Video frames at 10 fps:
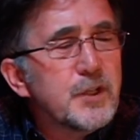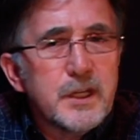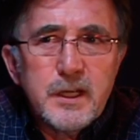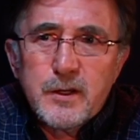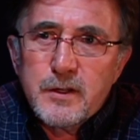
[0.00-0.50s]

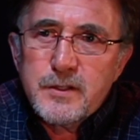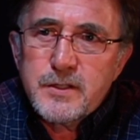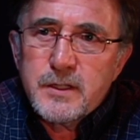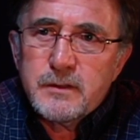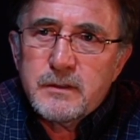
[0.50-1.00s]

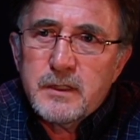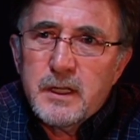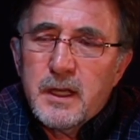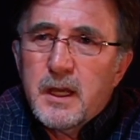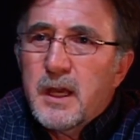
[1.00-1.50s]
years,
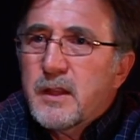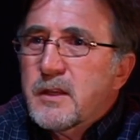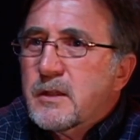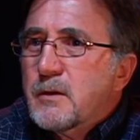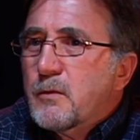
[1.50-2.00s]

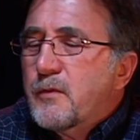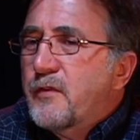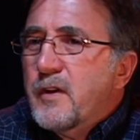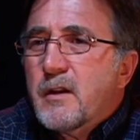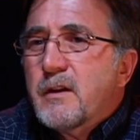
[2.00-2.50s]
they're
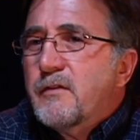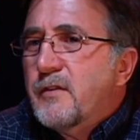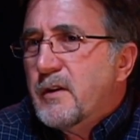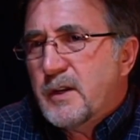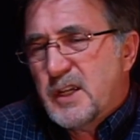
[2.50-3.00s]
very,
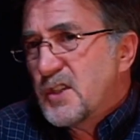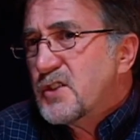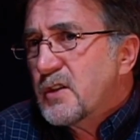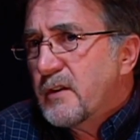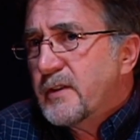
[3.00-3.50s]
very
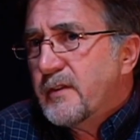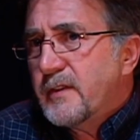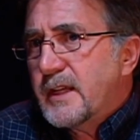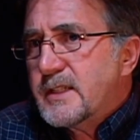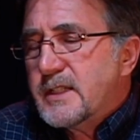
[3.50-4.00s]
conservative,
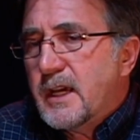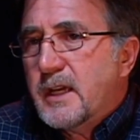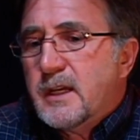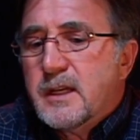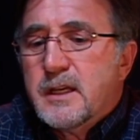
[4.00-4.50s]
let's
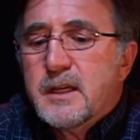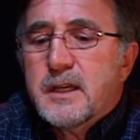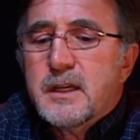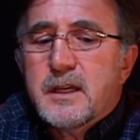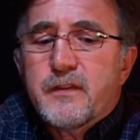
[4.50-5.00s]
say,
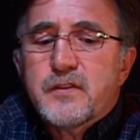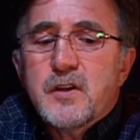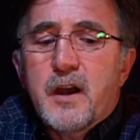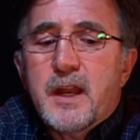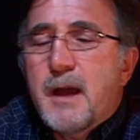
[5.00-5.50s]
if
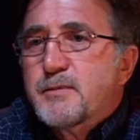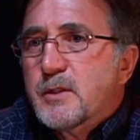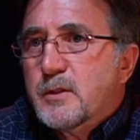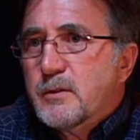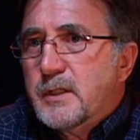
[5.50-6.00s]
not
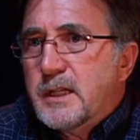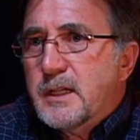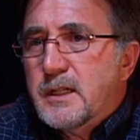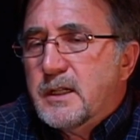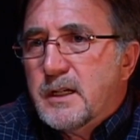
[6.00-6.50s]

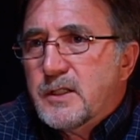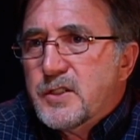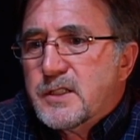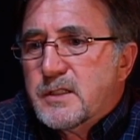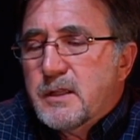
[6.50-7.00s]
absolutely
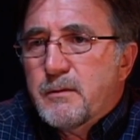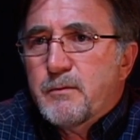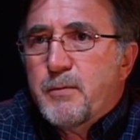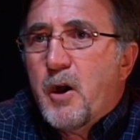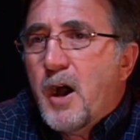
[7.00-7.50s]
just
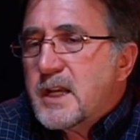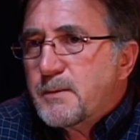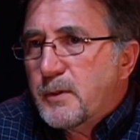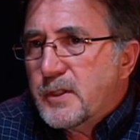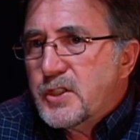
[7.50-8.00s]

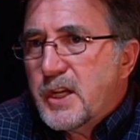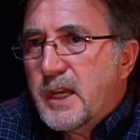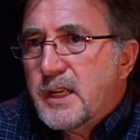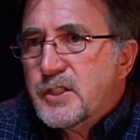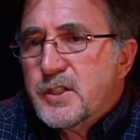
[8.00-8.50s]
impossible to
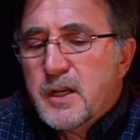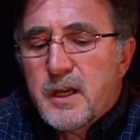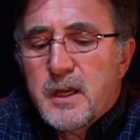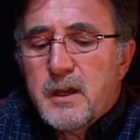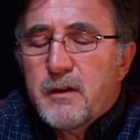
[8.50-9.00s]
change.
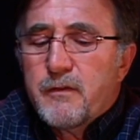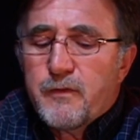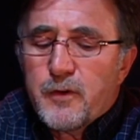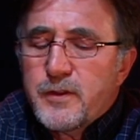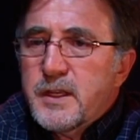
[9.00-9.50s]

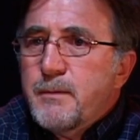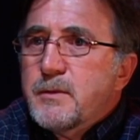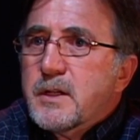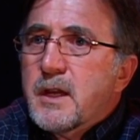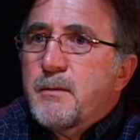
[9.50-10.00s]
For them
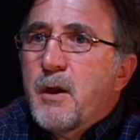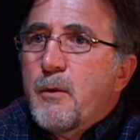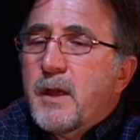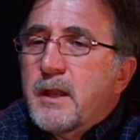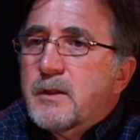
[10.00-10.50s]
to come
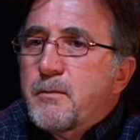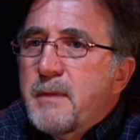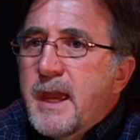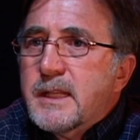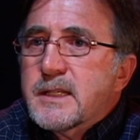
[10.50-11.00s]
out and to
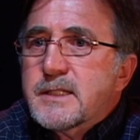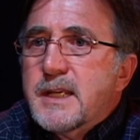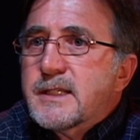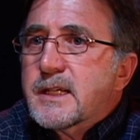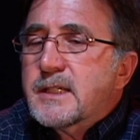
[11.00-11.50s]
make this
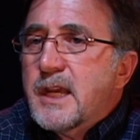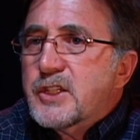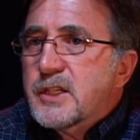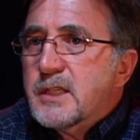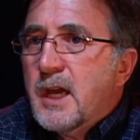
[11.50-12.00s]
designation